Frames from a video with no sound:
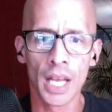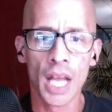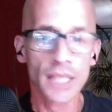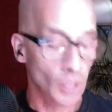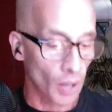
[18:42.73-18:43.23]

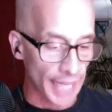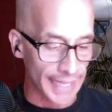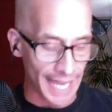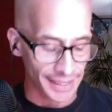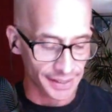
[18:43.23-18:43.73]
So I
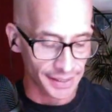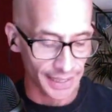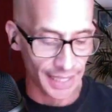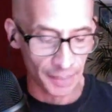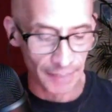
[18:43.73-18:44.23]
guess
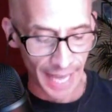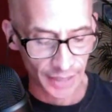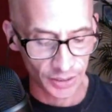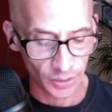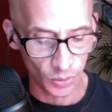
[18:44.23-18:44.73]
getting back
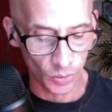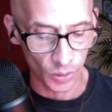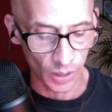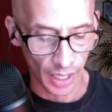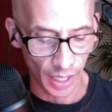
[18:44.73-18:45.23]
to
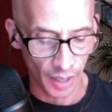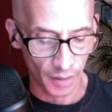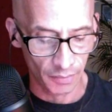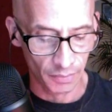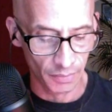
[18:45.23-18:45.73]

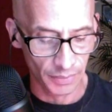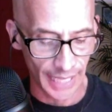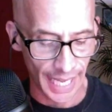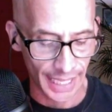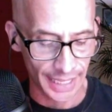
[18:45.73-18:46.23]

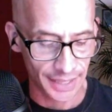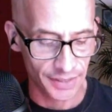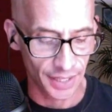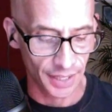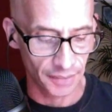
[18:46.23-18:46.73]

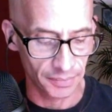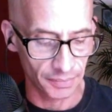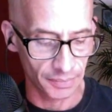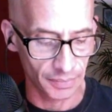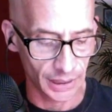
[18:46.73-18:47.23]

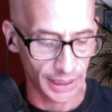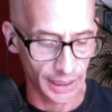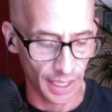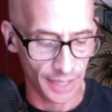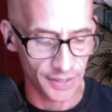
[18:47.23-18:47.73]
the
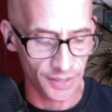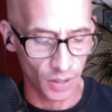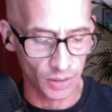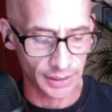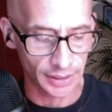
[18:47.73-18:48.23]

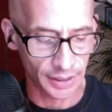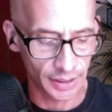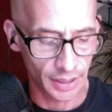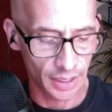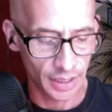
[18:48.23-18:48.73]
assault,
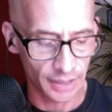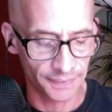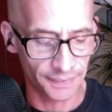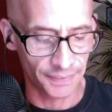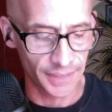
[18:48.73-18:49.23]

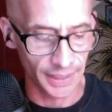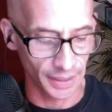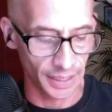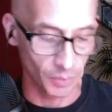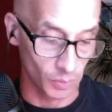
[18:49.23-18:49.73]

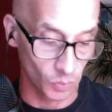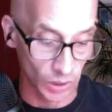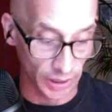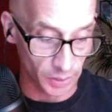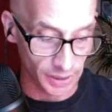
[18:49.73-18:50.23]
it
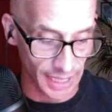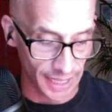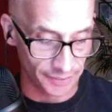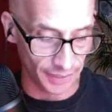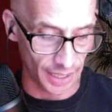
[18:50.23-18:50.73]
really was
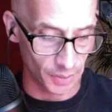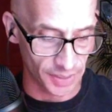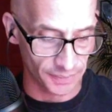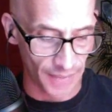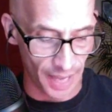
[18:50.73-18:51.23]
it was a
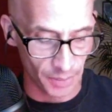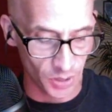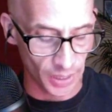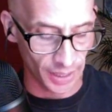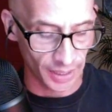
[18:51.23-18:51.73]
fight
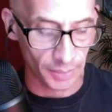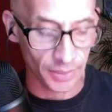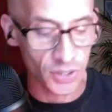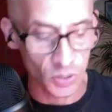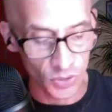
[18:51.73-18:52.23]
between a couple of
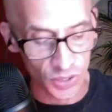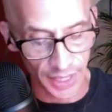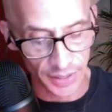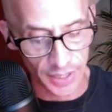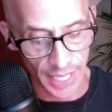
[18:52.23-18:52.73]
students that
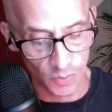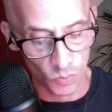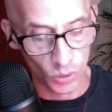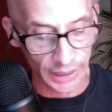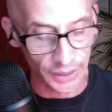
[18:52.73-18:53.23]

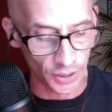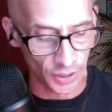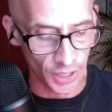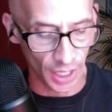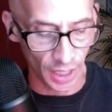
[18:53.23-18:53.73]
really
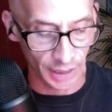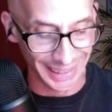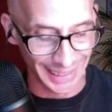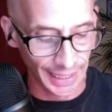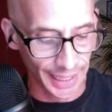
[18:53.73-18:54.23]
turned
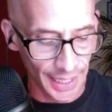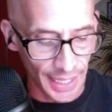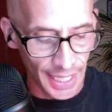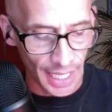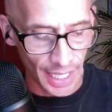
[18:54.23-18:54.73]
ugly.
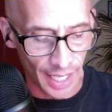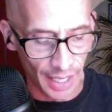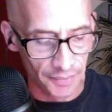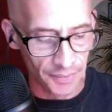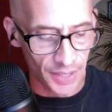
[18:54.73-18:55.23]

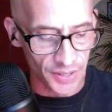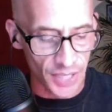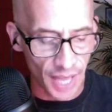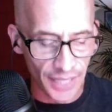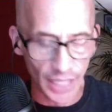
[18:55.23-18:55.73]
There's
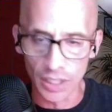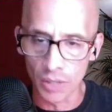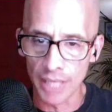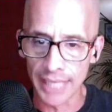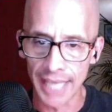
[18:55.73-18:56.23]
nothing new
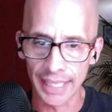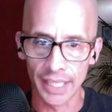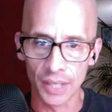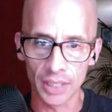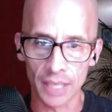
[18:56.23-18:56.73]
on that, and I
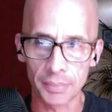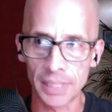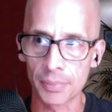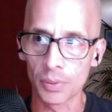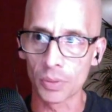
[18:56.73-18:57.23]
know a lot of
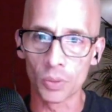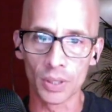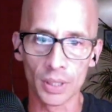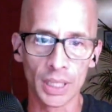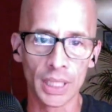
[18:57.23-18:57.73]
people were